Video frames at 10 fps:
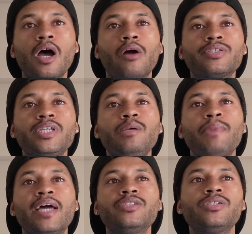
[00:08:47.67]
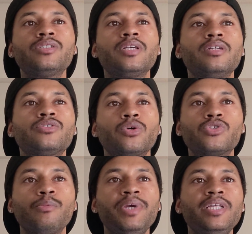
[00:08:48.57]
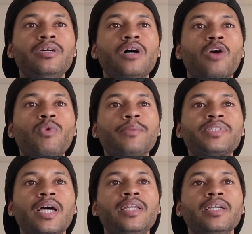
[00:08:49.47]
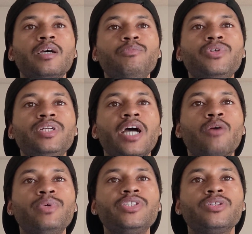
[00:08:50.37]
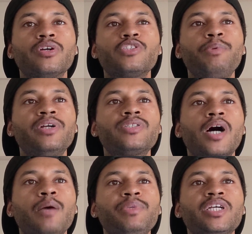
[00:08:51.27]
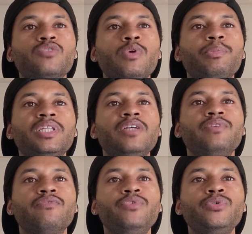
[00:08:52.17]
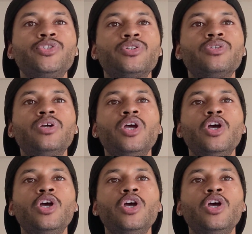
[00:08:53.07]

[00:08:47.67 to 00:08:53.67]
our team manages social media, our website, and community outreach in our spare time because we believe in a future